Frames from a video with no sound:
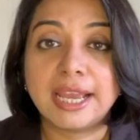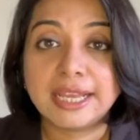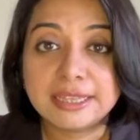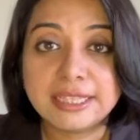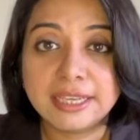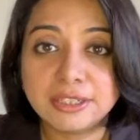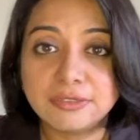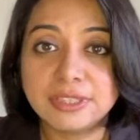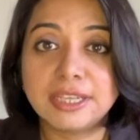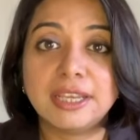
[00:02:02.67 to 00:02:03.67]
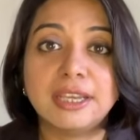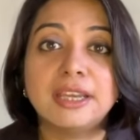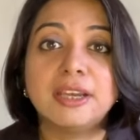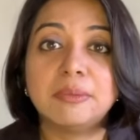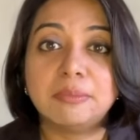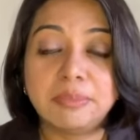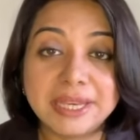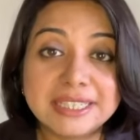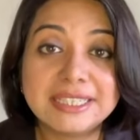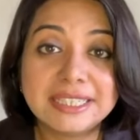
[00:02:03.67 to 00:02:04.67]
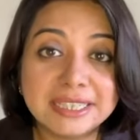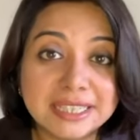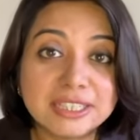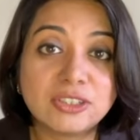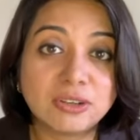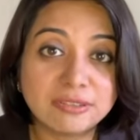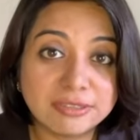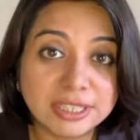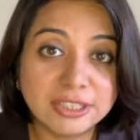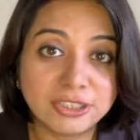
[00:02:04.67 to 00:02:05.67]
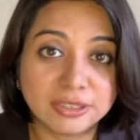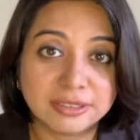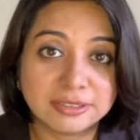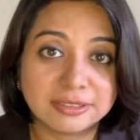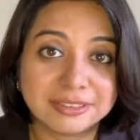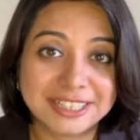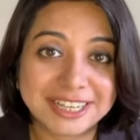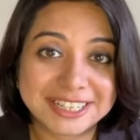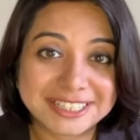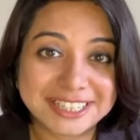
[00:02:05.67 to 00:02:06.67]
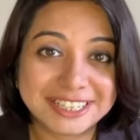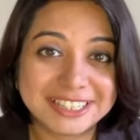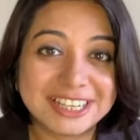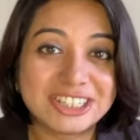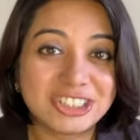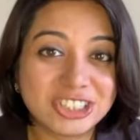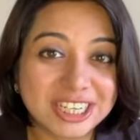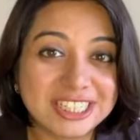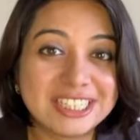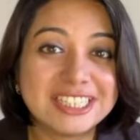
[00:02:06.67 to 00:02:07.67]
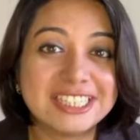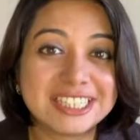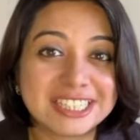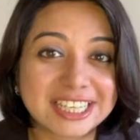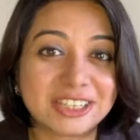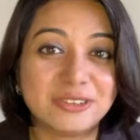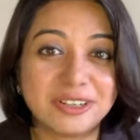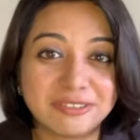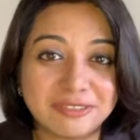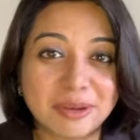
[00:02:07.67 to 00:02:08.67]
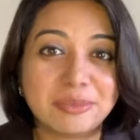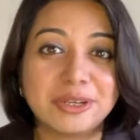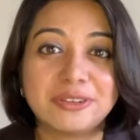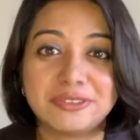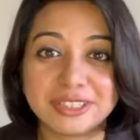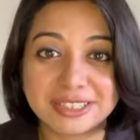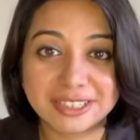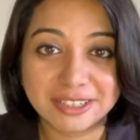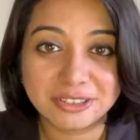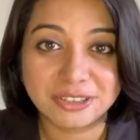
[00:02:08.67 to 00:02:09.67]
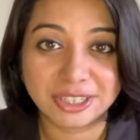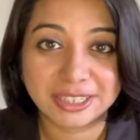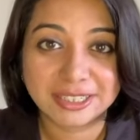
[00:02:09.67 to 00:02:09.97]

At the end of the day, basing this on religion, like I said, changes the secular fabric of this country